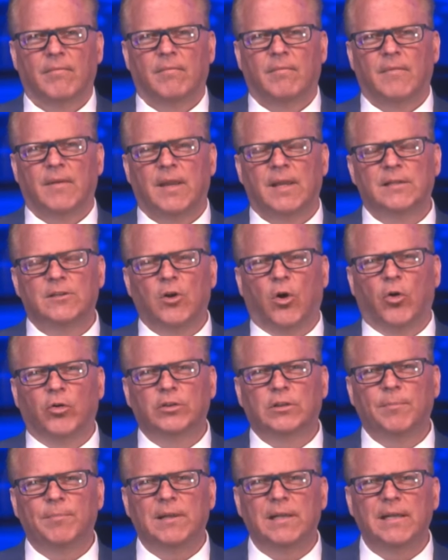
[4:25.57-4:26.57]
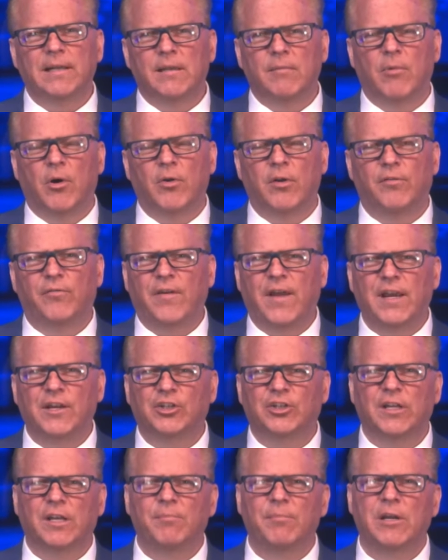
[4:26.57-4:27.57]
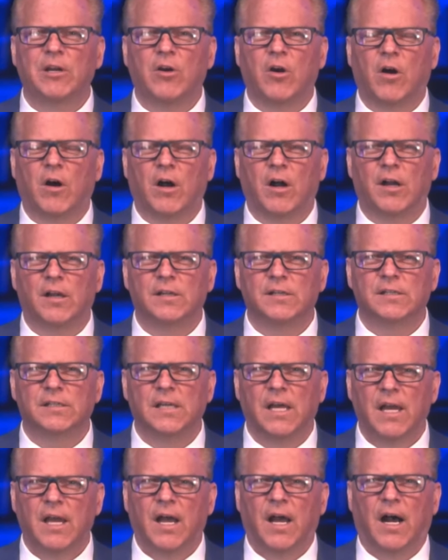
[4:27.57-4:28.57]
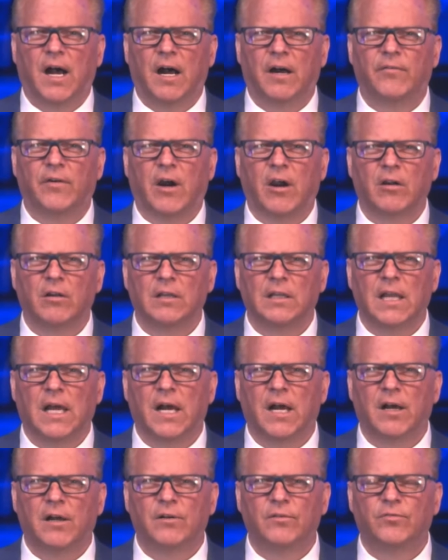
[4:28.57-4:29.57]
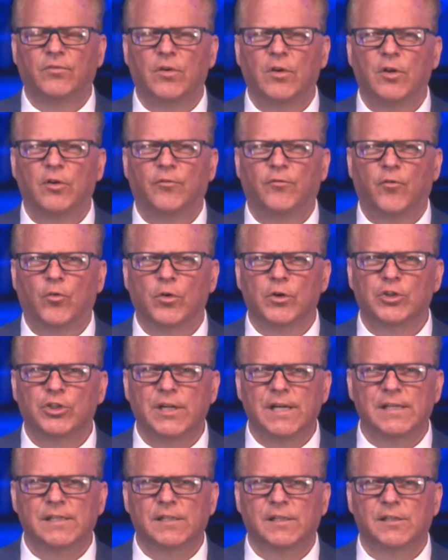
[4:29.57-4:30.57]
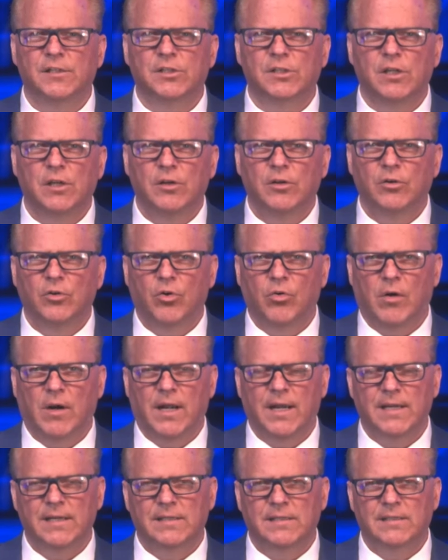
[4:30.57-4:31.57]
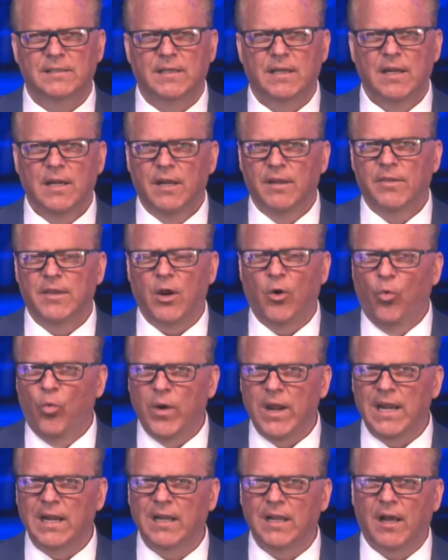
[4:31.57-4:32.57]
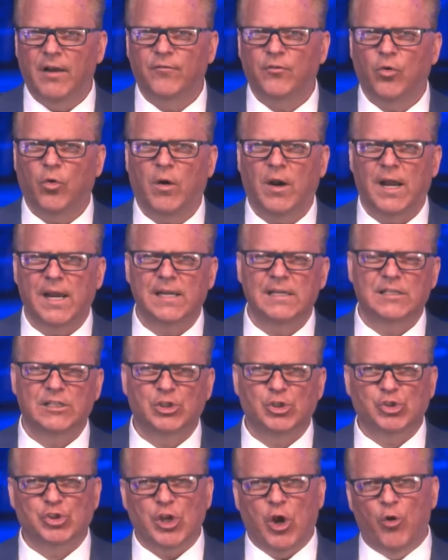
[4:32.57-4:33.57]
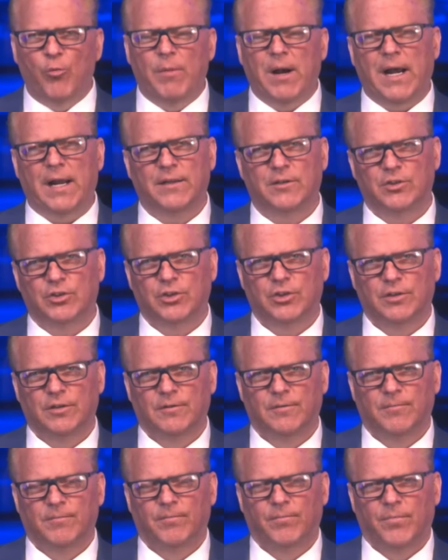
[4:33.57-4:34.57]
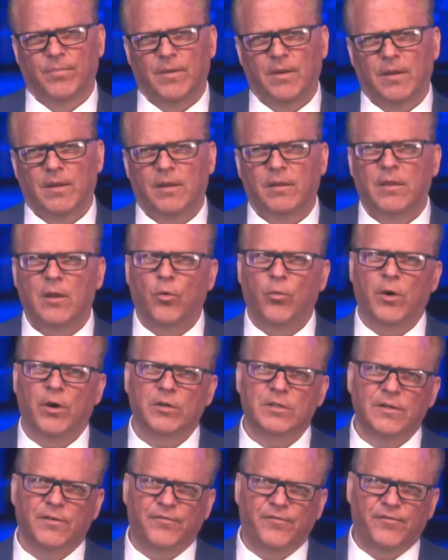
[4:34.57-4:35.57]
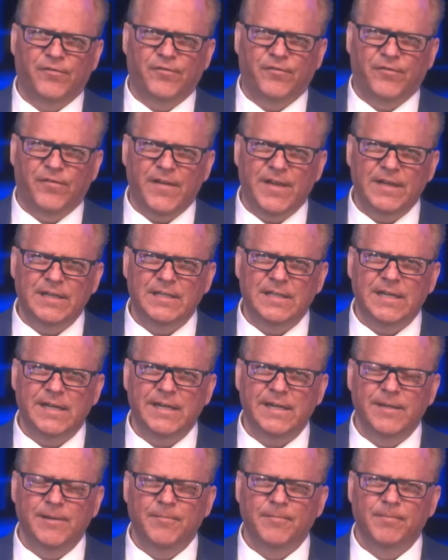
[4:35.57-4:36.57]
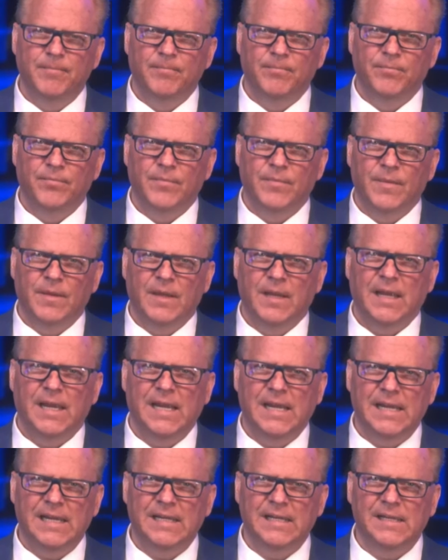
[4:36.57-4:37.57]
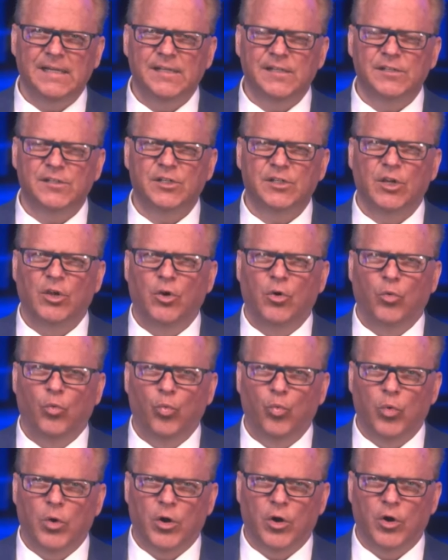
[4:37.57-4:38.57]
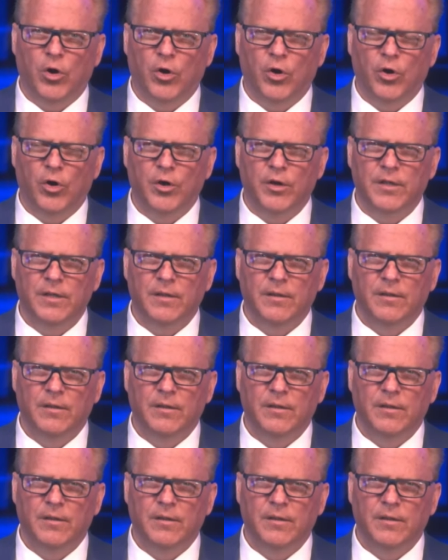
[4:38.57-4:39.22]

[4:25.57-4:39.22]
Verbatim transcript: Is ultimately the motivation because of our love for Jesus Christ. That we love Christ so much that we're defending His Word.